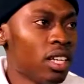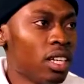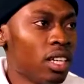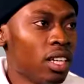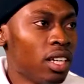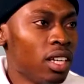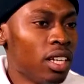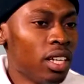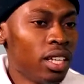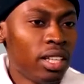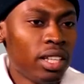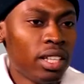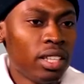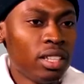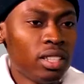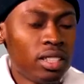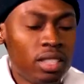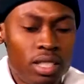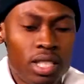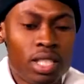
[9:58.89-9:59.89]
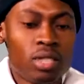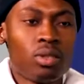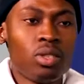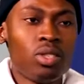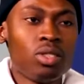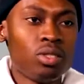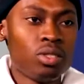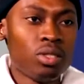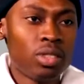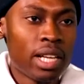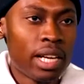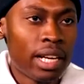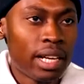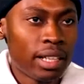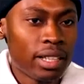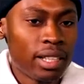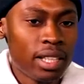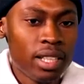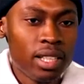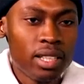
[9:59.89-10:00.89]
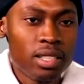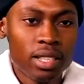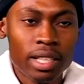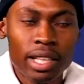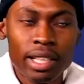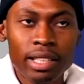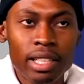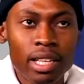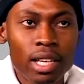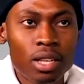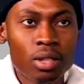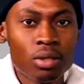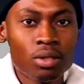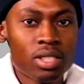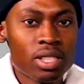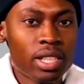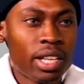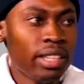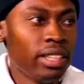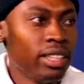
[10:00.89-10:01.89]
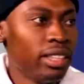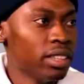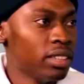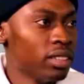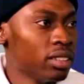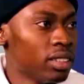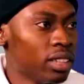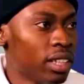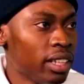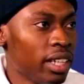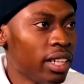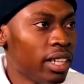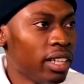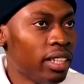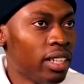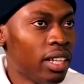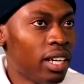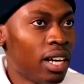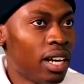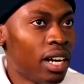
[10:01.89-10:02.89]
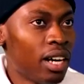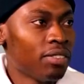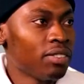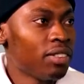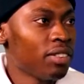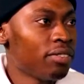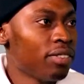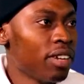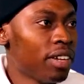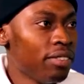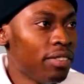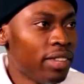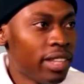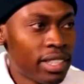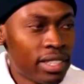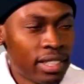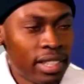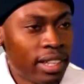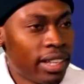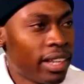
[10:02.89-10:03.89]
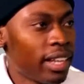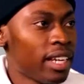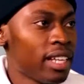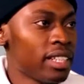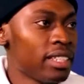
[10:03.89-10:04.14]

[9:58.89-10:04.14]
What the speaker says: And then that's why you see a lot of kids right now sign deals, and then after 5 years they realize